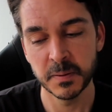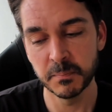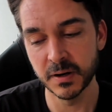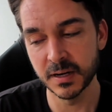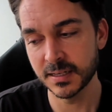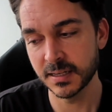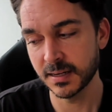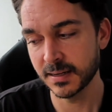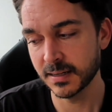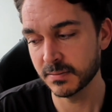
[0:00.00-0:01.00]
But
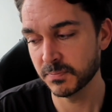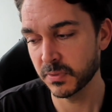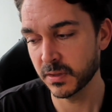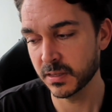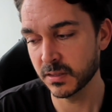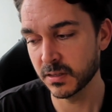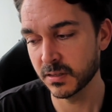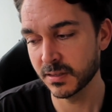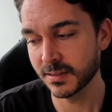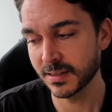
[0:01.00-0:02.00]

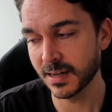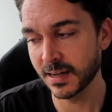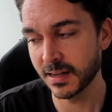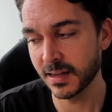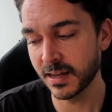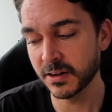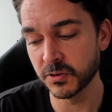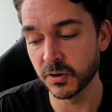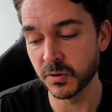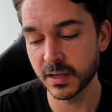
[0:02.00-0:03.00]
I don't
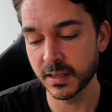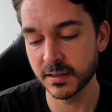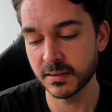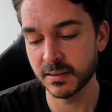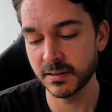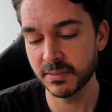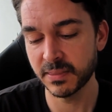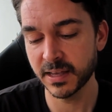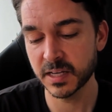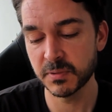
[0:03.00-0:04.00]
know.
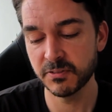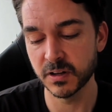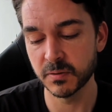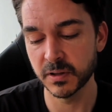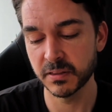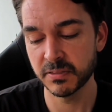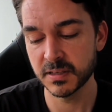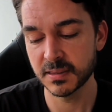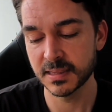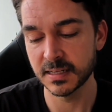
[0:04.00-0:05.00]
That could be fun, but I
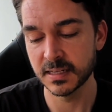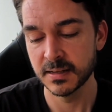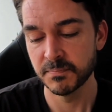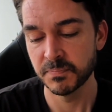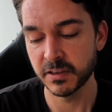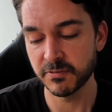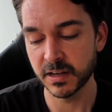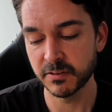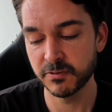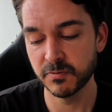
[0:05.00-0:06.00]
think that if
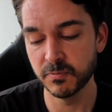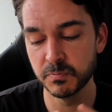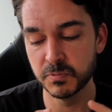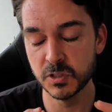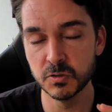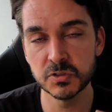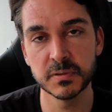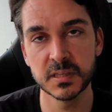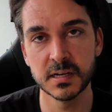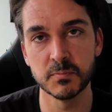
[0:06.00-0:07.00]
I use
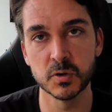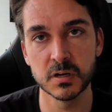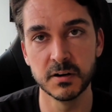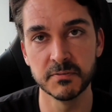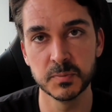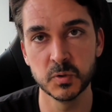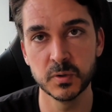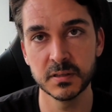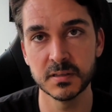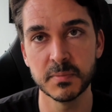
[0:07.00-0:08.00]
something that I'm more comfortable
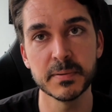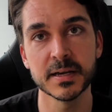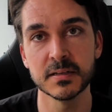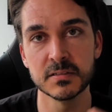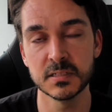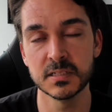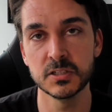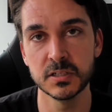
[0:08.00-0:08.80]
with, then maybe I can teach.